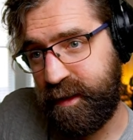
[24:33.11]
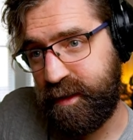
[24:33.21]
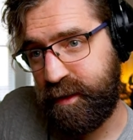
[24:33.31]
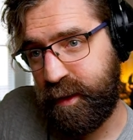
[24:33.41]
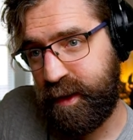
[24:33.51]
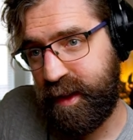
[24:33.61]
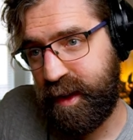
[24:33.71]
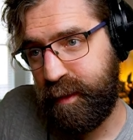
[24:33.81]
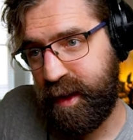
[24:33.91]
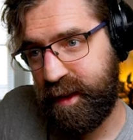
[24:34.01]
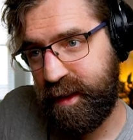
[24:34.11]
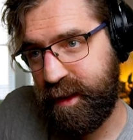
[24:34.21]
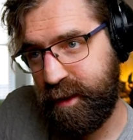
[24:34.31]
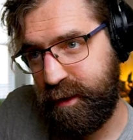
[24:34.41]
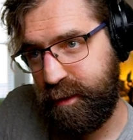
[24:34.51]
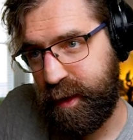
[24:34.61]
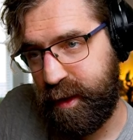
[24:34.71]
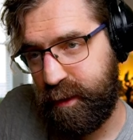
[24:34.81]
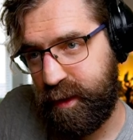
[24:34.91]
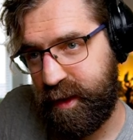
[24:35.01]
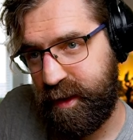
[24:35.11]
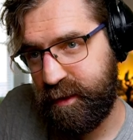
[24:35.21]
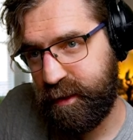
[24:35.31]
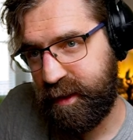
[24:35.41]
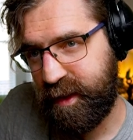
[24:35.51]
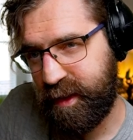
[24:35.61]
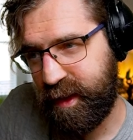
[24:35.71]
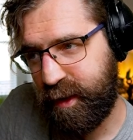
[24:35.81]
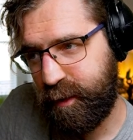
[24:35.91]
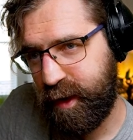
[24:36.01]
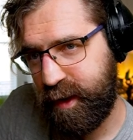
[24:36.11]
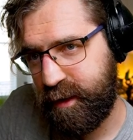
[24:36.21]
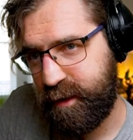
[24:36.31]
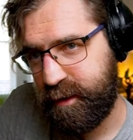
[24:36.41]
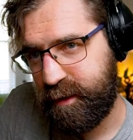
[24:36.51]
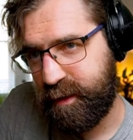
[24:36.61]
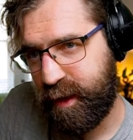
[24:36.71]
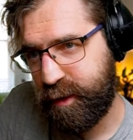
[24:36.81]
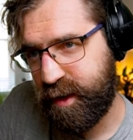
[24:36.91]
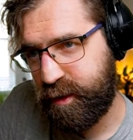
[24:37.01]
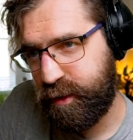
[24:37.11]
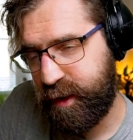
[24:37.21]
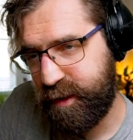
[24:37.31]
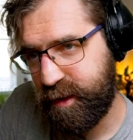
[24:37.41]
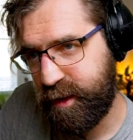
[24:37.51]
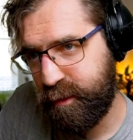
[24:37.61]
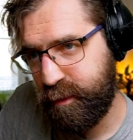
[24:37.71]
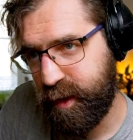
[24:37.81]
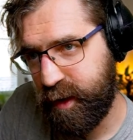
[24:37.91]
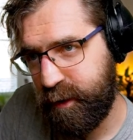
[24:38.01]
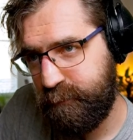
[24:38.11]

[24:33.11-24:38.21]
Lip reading: So do I think I'm making a little loop here with these, or sending it that way? That would increase the number.